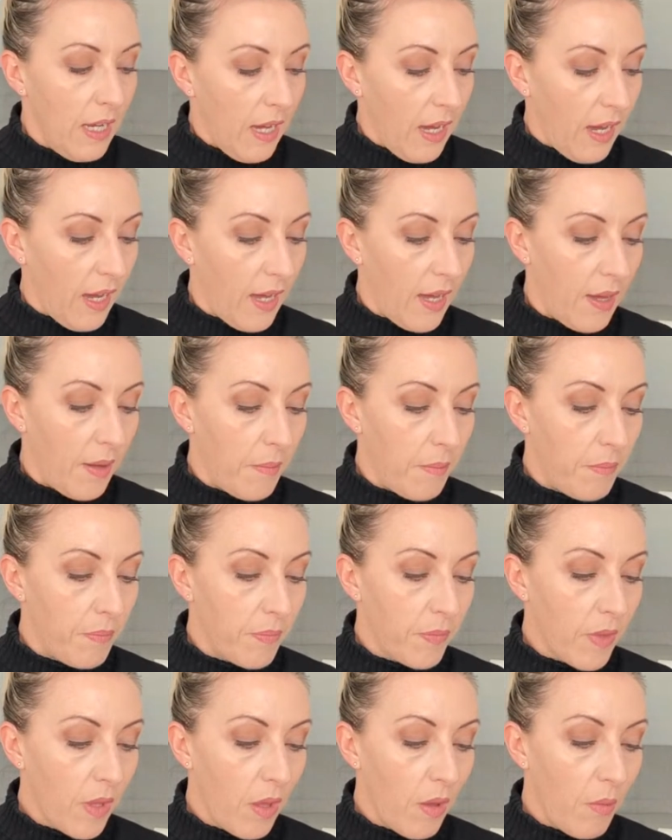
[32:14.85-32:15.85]

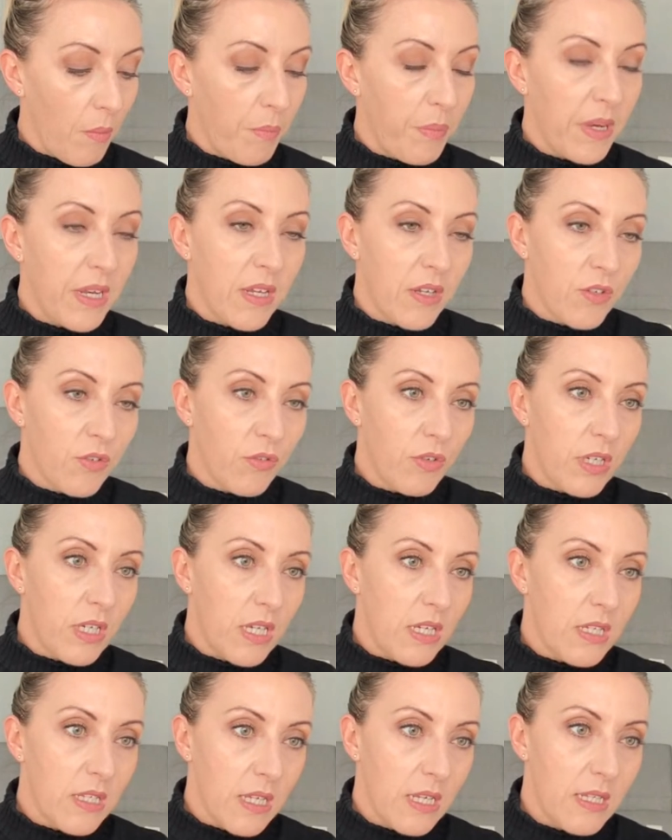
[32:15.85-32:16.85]
But
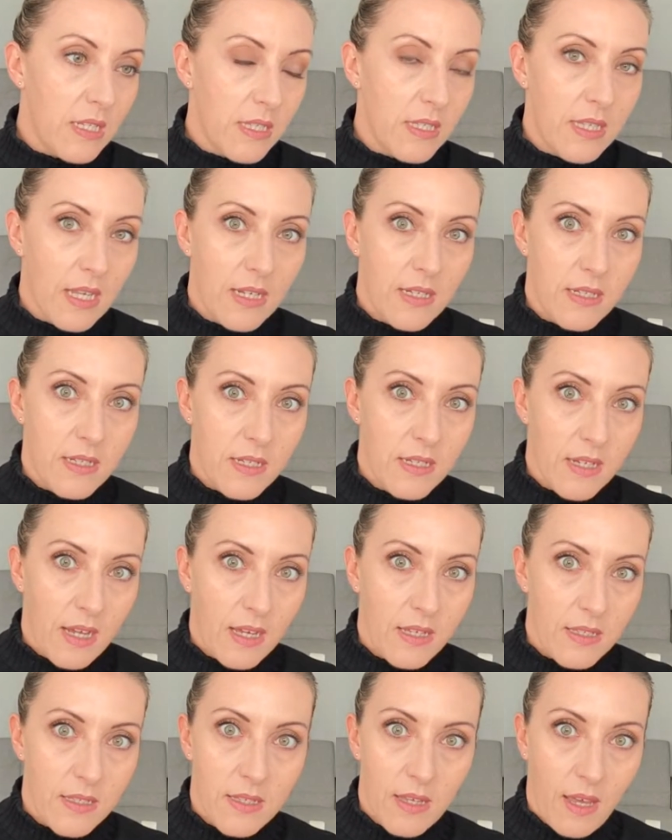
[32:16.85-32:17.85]
it's centered
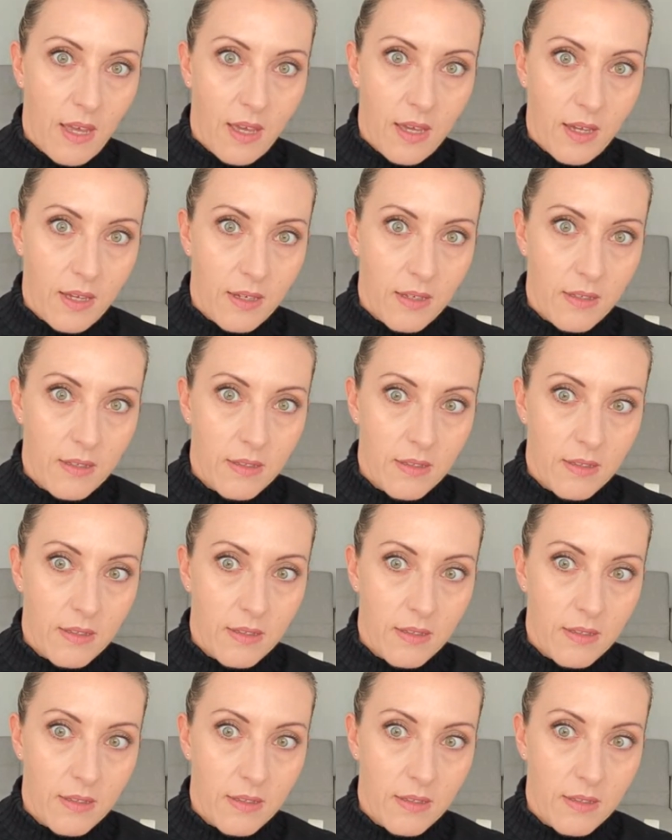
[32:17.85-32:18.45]
as our